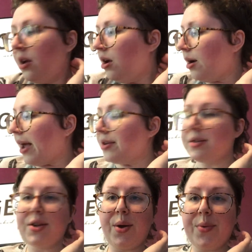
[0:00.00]
Okay,
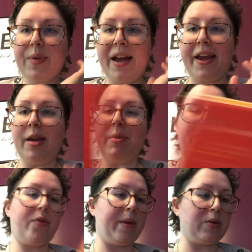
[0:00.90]
so I came in
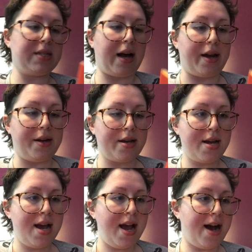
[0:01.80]
from outside.
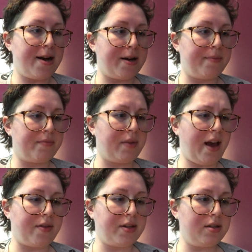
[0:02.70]

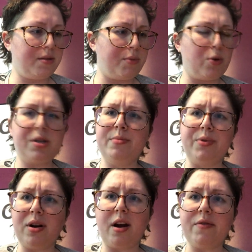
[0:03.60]
This is the most
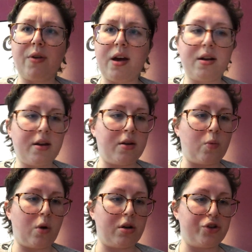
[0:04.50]
book I've read
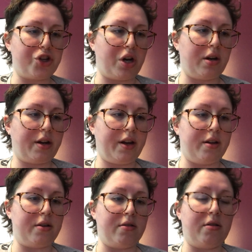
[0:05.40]
in one chunk
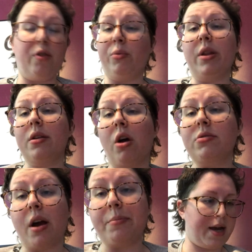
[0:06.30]
in a really long
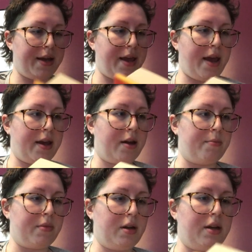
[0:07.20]
time. I
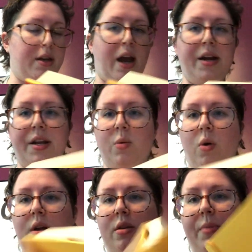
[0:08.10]
am
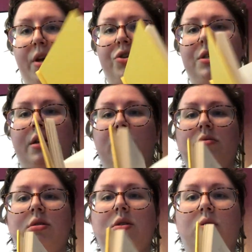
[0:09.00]
91 pages
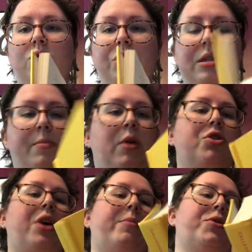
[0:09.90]
in, so just about
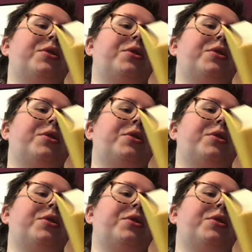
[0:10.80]
chapter